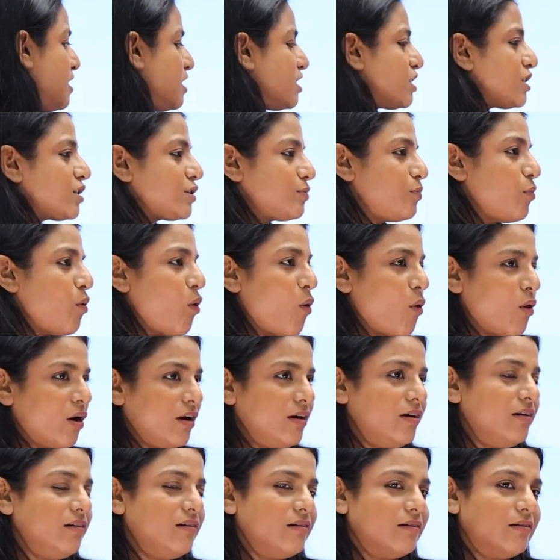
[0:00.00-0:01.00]

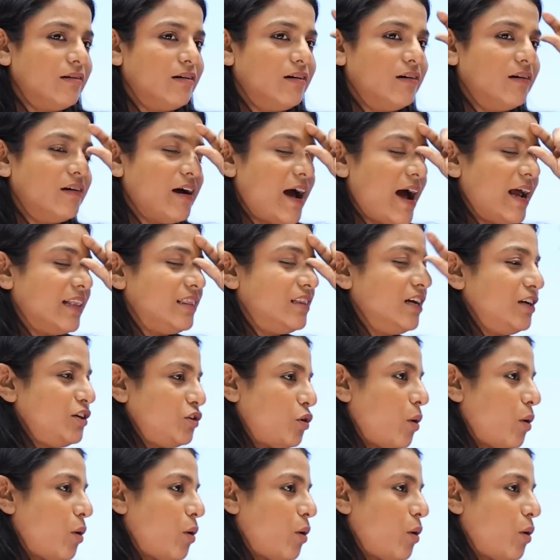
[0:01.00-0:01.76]
small at the